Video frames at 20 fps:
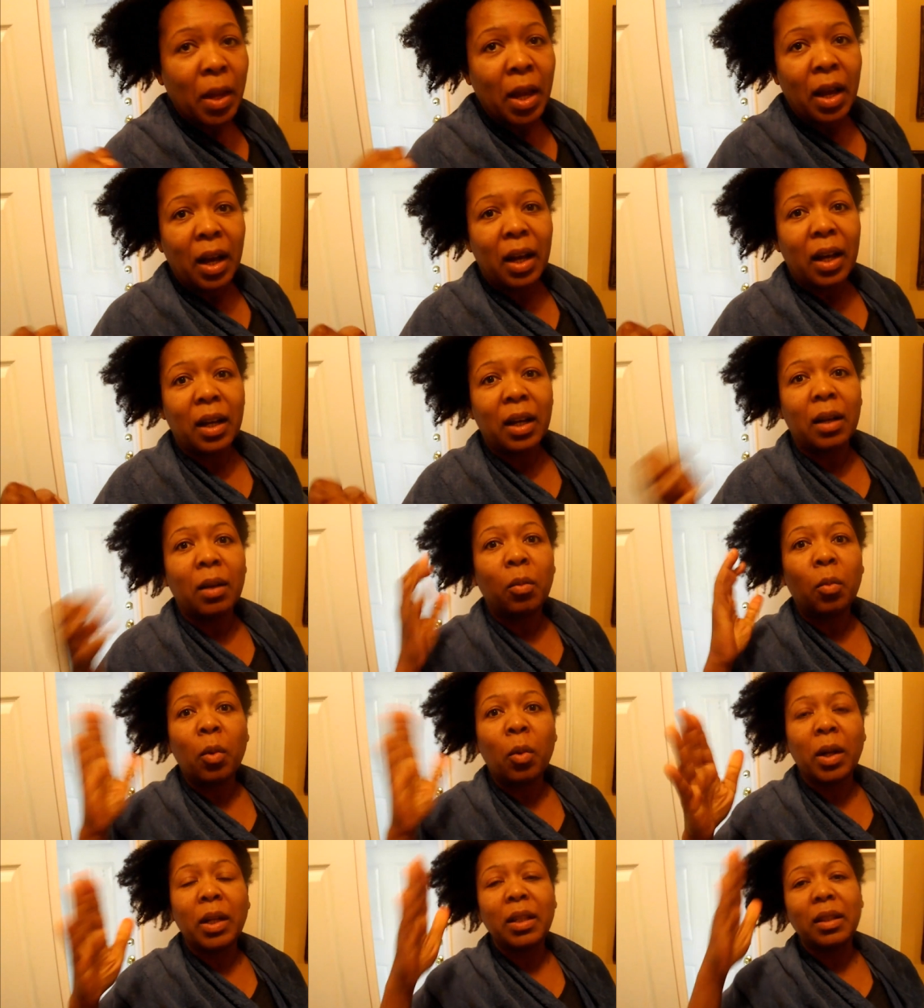Uh,
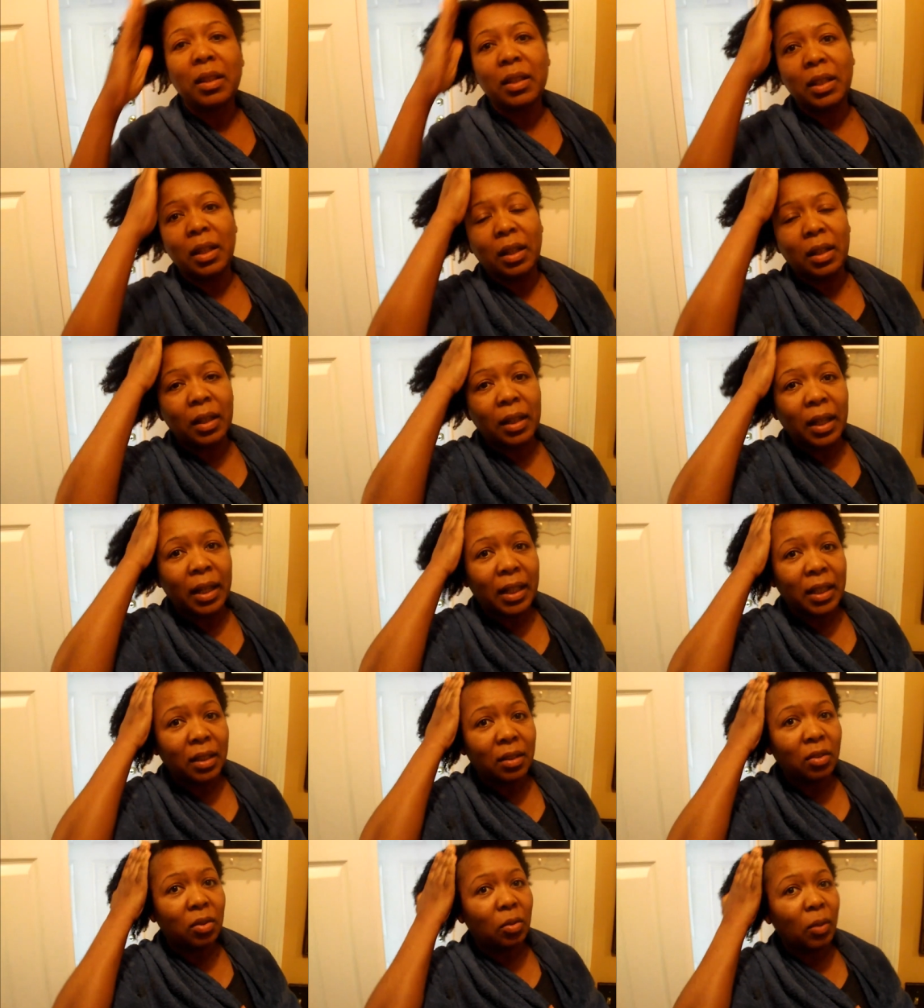one of the young
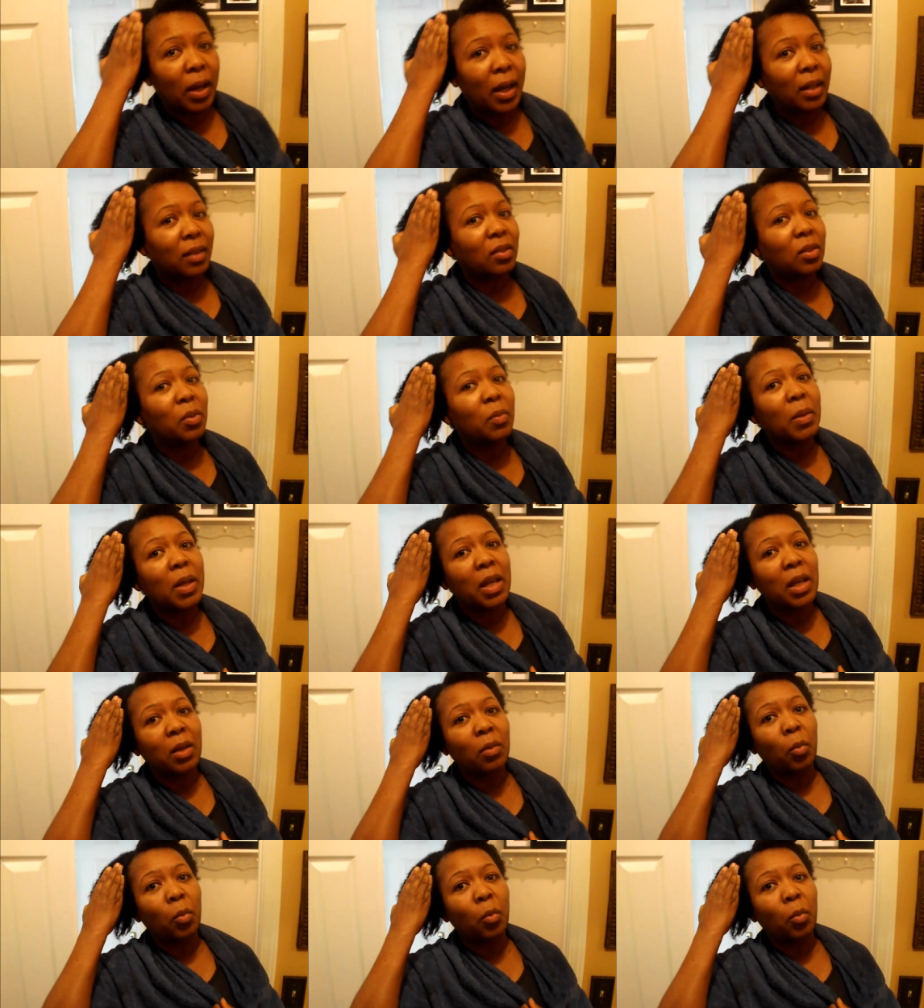ladies who asked me,